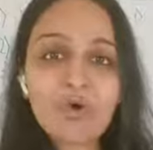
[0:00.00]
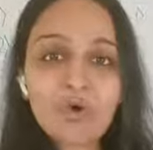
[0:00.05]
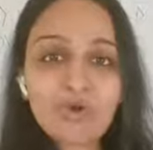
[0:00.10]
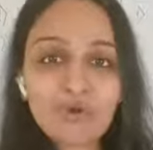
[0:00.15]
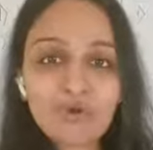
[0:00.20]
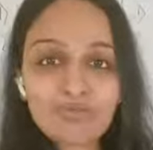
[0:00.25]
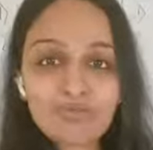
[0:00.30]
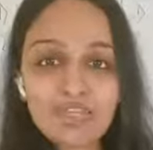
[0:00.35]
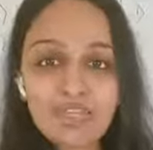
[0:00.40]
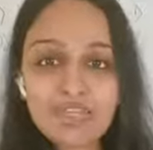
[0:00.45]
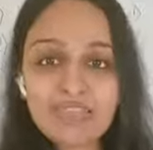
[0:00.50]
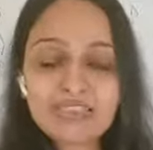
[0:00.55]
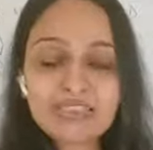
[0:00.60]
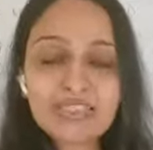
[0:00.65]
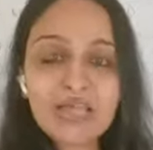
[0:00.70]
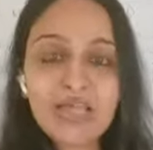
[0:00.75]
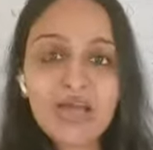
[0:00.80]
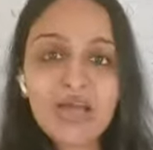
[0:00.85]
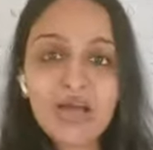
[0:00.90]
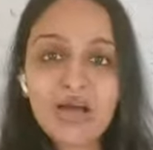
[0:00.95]
all of
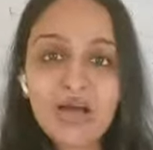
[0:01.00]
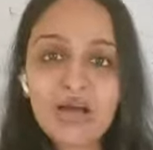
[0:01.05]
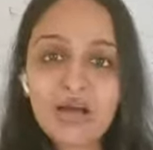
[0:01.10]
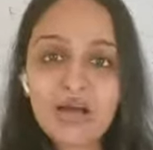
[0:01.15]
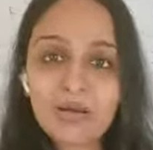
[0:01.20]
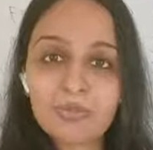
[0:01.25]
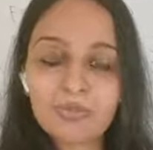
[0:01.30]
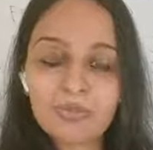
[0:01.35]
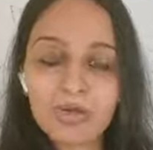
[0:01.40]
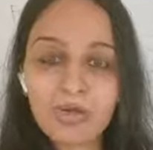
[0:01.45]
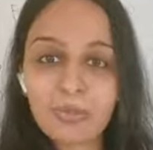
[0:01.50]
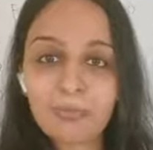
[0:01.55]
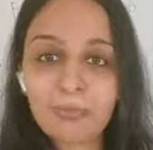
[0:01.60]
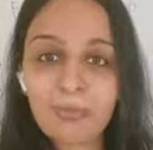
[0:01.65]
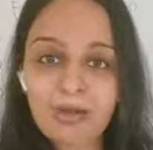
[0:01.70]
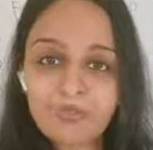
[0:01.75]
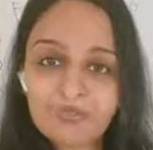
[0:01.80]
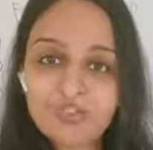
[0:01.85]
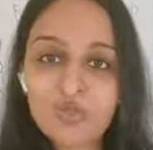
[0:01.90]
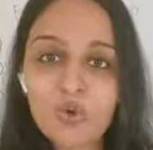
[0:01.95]
these
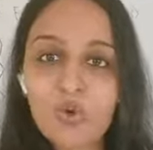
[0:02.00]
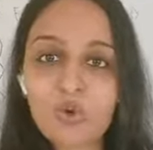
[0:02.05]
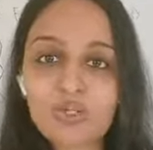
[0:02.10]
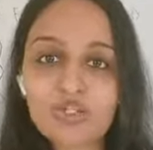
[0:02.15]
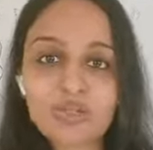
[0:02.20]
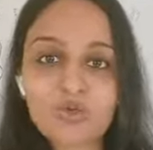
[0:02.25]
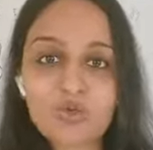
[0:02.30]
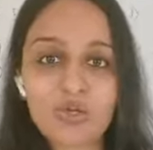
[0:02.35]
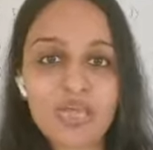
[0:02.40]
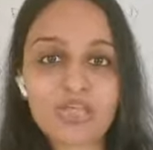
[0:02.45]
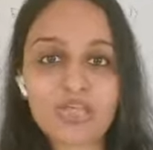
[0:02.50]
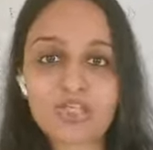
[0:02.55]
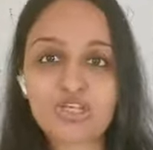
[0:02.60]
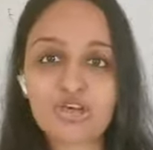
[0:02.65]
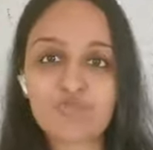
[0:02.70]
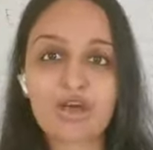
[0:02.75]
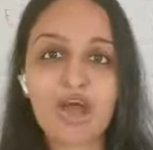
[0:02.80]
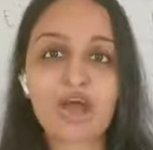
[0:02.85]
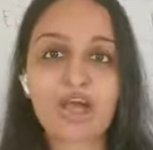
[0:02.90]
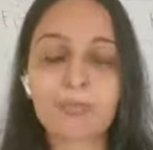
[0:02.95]
puffs also, like a
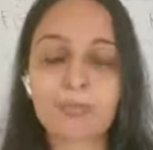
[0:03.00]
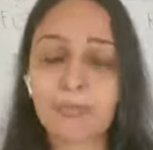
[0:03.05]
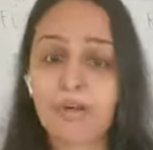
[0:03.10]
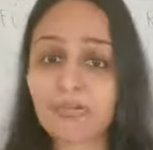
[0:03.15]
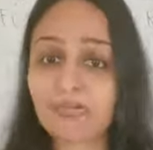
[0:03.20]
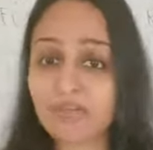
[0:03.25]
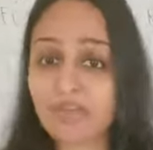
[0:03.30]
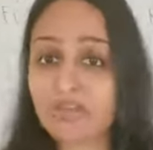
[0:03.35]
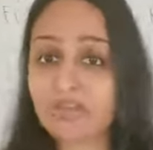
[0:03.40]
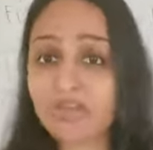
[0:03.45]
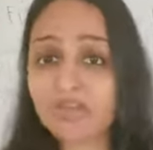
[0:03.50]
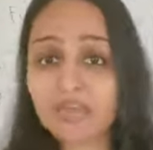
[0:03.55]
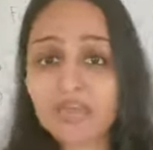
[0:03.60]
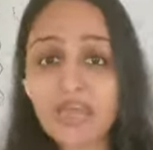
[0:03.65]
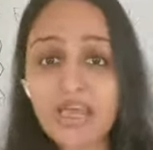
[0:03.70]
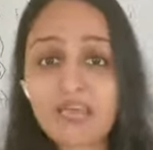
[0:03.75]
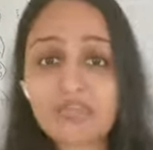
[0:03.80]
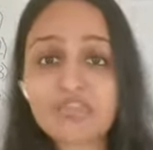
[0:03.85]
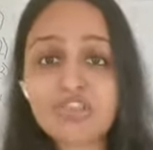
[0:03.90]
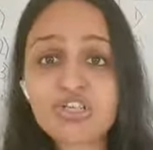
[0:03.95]
jawar puff. Even we
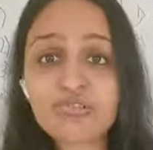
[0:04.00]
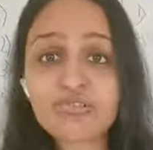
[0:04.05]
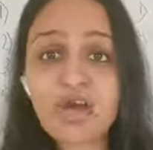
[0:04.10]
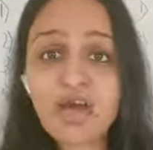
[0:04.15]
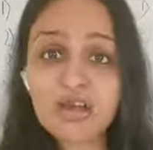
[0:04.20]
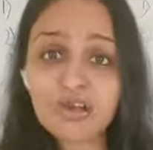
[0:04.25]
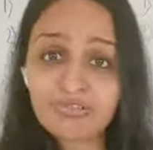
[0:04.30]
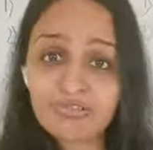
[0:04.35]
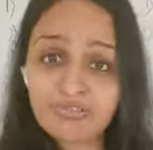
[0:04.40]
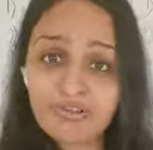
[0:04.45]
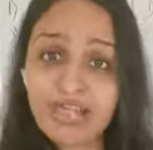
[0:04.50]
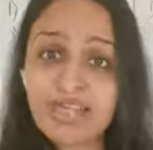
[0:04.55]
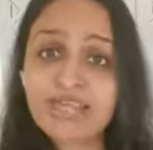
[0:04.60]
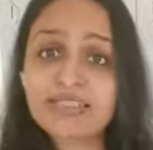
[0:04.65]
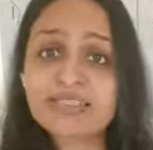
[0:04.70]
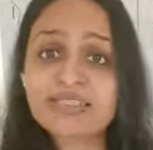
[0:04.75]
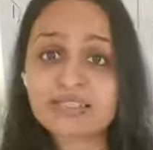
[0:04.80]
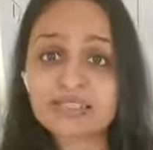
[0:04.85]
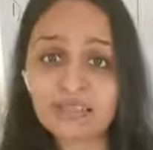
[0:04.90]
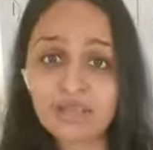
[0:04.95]
have jawar
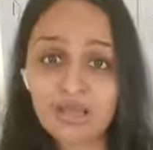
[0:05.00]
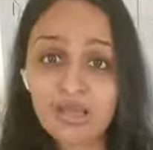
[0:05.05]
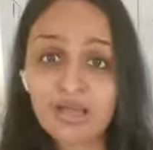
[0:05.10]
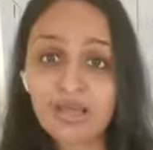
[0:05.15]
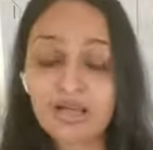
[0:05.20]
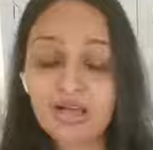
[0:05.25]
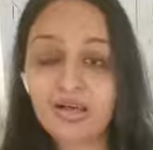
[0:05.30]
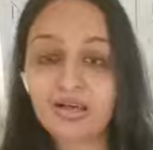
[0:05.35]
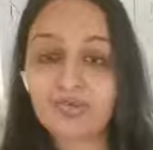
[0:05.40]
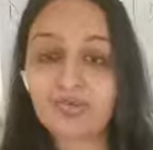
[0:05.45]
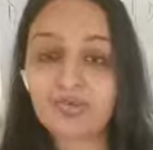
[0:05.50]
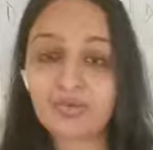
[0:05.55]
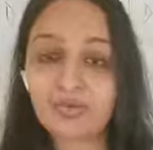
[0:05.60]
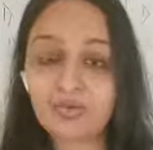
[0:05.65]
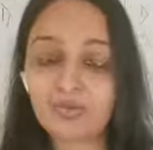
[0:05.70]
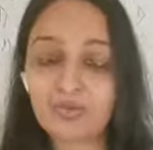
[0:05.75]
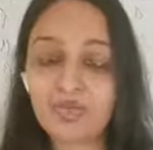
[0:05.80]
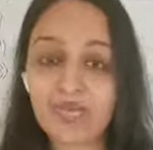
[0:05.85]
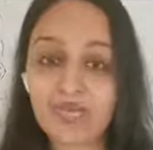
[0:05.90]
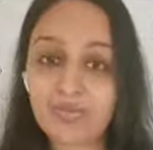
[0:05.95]
flakes.
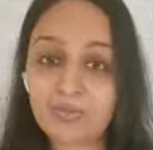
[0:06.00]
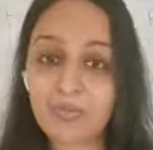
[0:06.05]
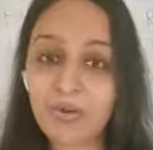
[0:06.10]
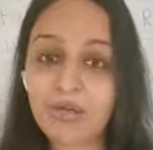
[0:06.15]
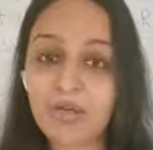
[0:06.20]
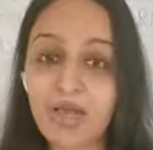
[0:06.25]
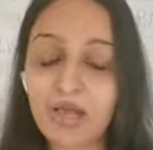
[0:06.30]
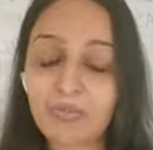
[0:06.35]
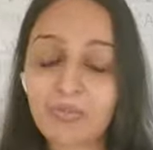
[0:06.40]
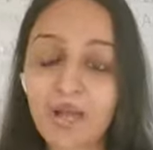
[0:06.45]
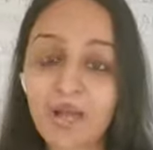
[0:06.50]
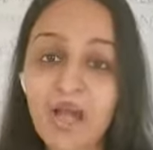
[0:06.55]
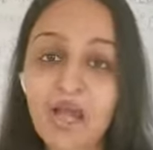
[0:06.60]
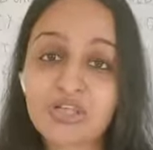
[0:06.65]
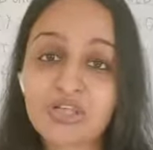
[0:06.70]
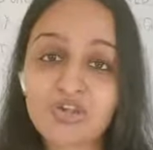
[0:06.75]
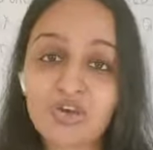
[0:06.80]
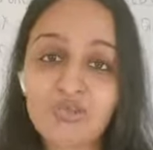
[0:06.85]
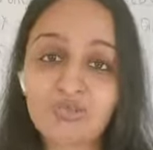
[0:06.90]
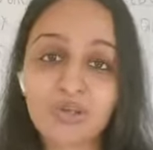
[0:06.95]
In
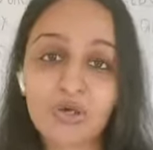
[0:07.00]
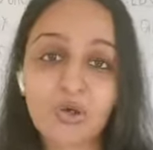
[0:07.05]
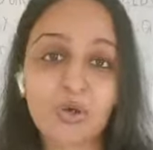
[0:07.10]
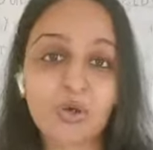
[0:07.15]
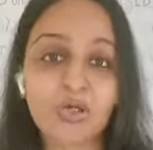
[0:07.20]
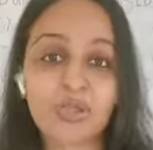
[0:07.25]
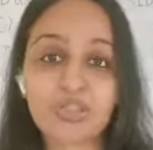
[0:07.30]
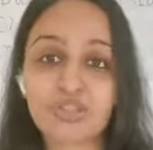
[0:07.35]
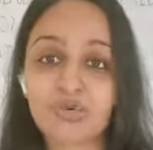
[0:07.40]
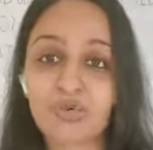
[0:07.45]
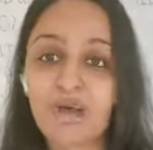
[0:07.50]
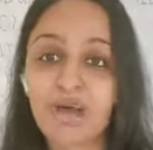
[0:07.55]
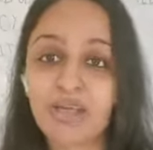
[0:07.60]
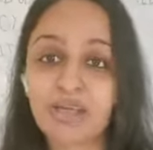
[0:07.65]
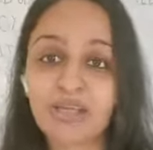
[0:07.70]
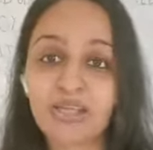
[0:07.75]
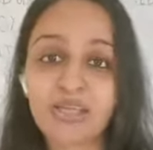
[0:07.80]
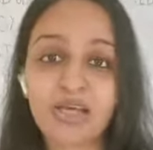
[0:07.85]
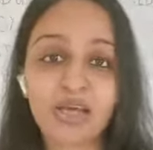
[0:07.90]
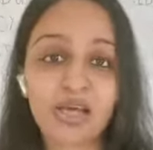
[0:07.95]
Maharashtra, we call it
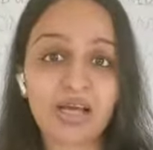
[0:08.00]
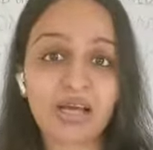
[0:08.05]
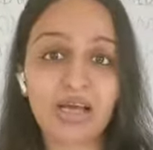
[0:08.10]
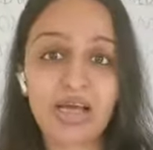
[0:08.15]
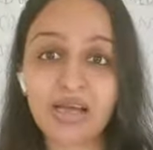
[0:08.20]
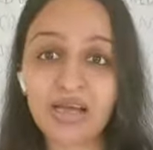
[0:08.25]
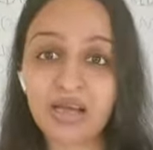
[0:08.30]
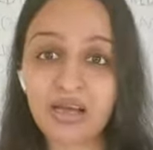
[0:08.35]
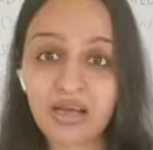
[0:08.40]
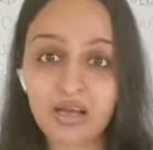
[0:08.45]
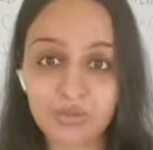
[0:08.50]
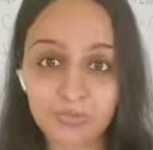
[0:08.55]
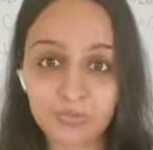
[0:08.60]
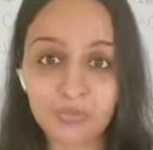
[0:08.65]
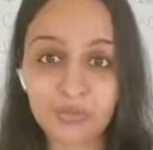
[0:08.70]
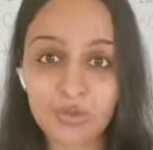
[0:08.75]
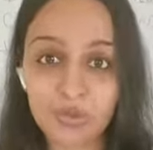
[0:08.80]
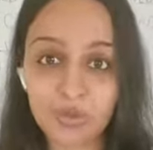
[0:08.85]
jawari ka laya,